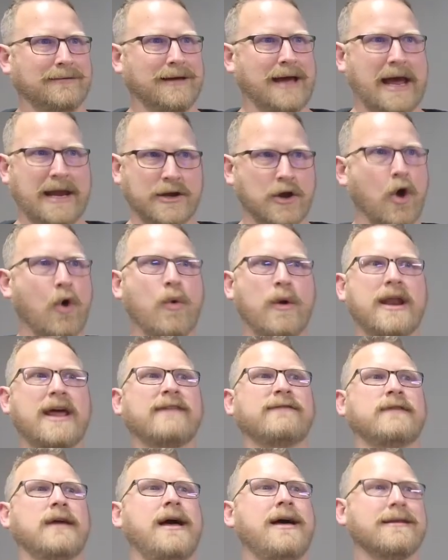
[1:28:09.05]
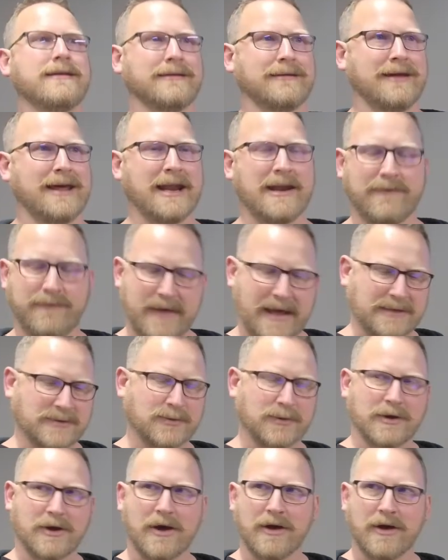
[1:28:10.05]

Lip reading: I know what I've done. And if that's what